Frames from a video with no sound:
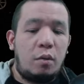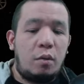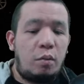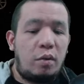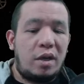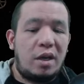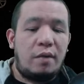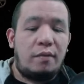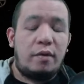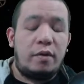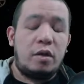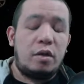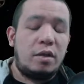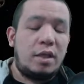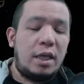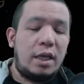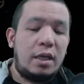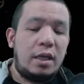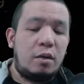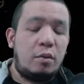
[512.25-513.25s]
whenever you
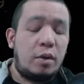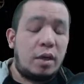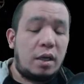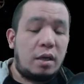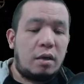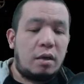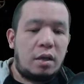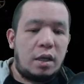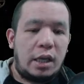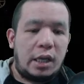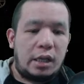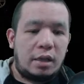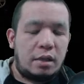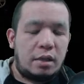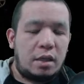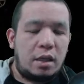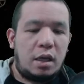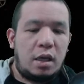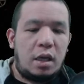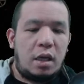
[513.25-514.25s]
deal critical
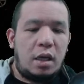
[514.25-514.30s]
hit.